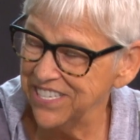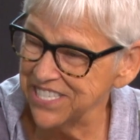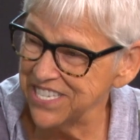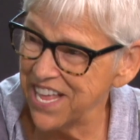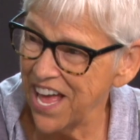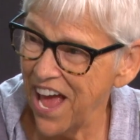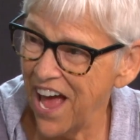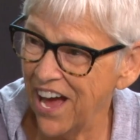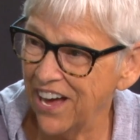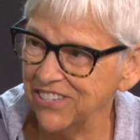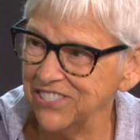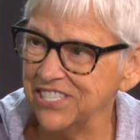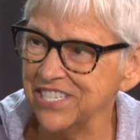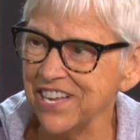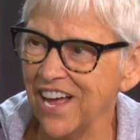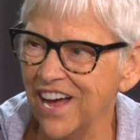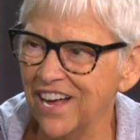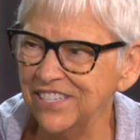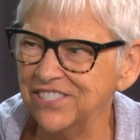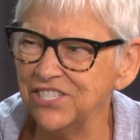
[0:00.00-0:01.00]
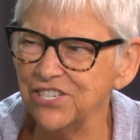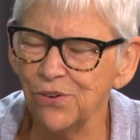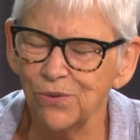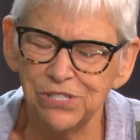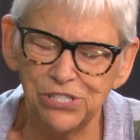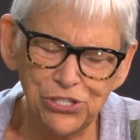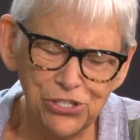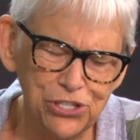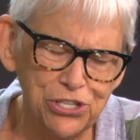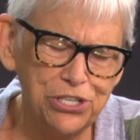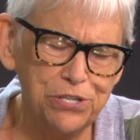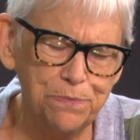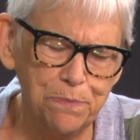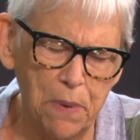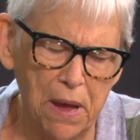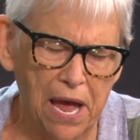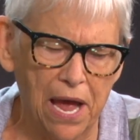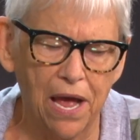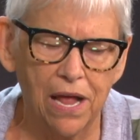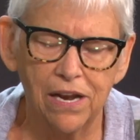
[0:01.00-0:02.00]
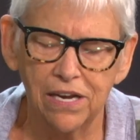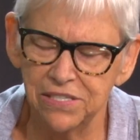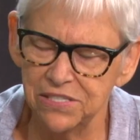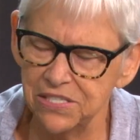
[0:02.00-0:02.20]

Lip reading: the outside. So it's a good balance.